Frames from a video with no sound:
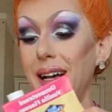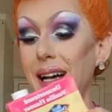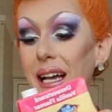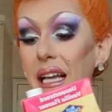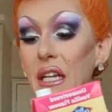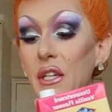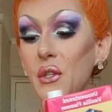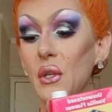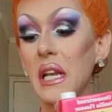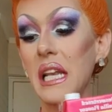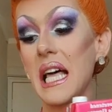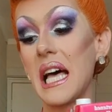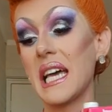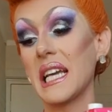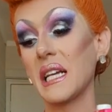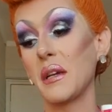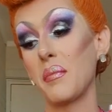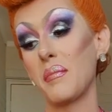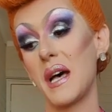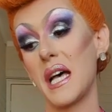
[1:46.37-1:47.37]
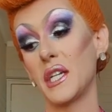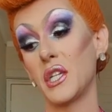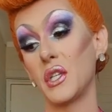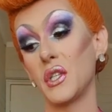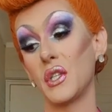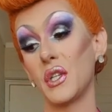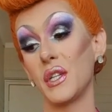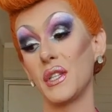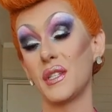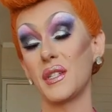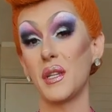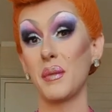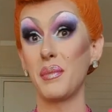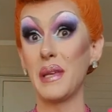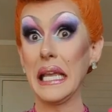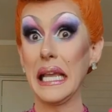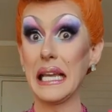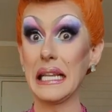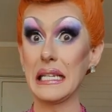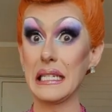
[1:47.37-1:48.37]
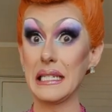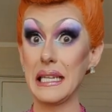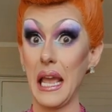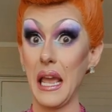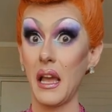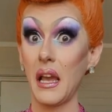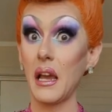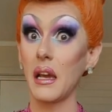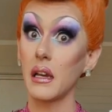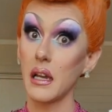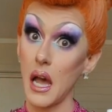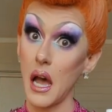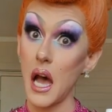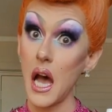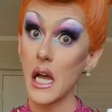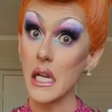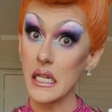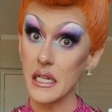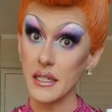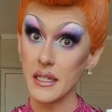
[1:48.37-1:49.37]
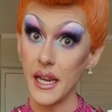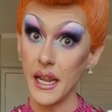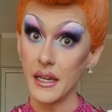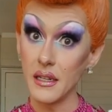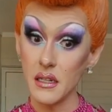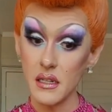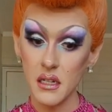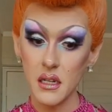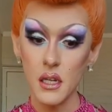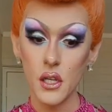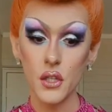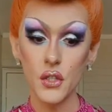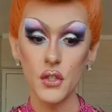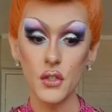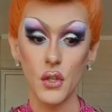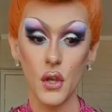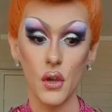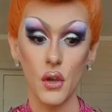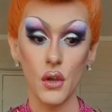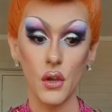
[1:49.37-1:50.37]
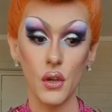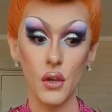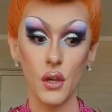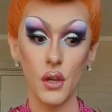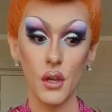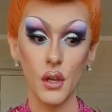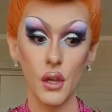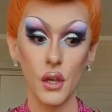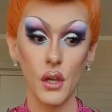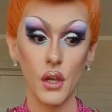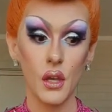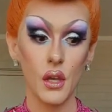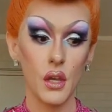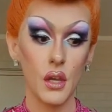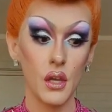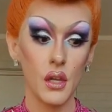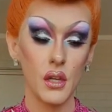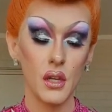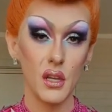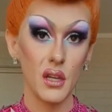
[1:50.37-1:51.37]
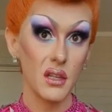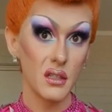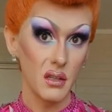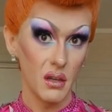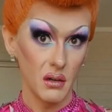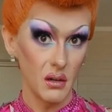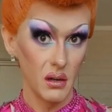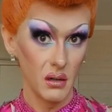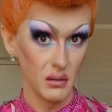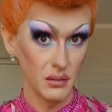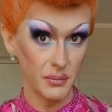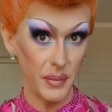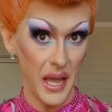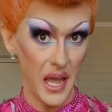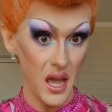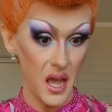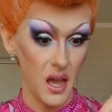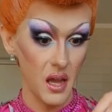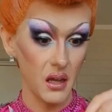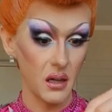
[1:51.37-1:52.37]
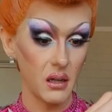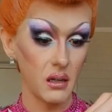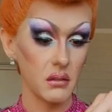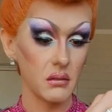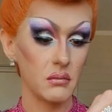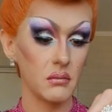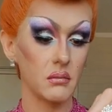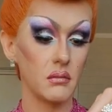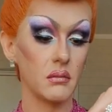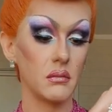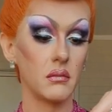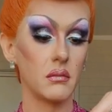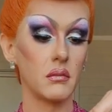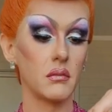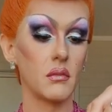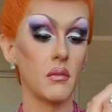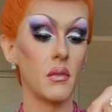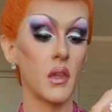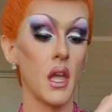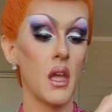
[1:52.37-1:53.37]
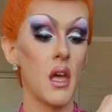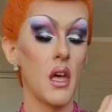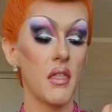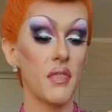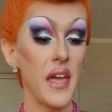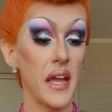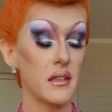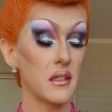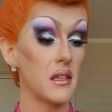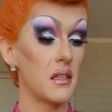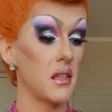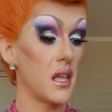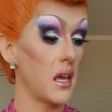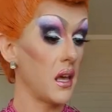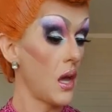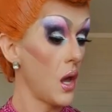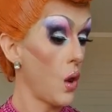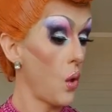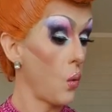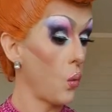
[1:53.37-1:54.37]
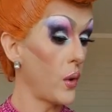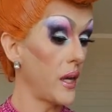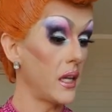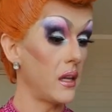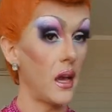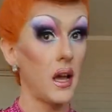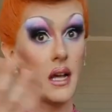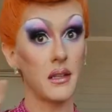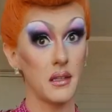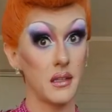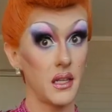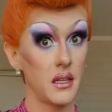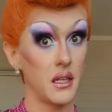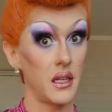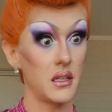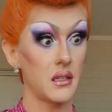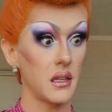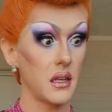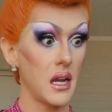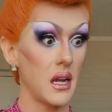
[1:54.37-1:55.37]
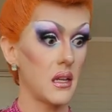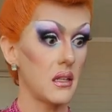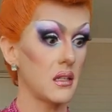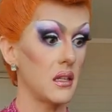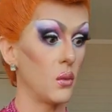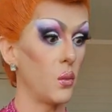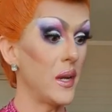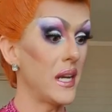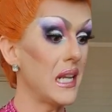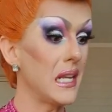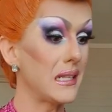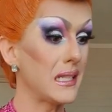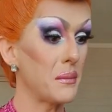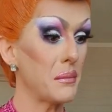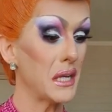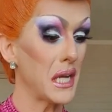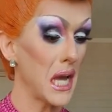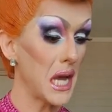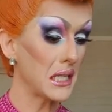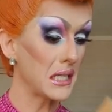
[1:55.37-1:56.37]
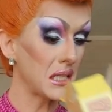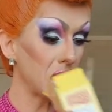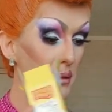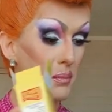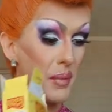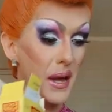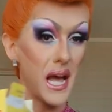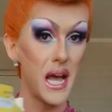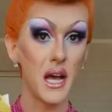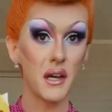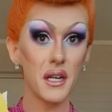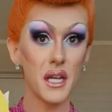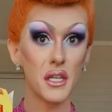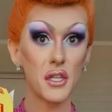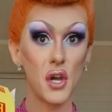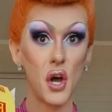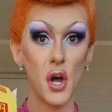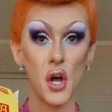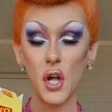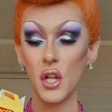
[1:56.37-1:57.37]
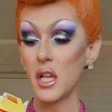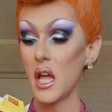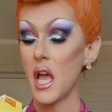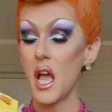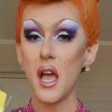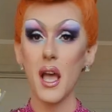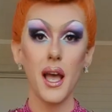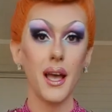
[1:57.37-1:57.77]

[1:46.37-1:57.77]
I do like my desserts to be decadent, so don't hold back. That's in there. As I said, it is a custard. We need some custard powder, y'all.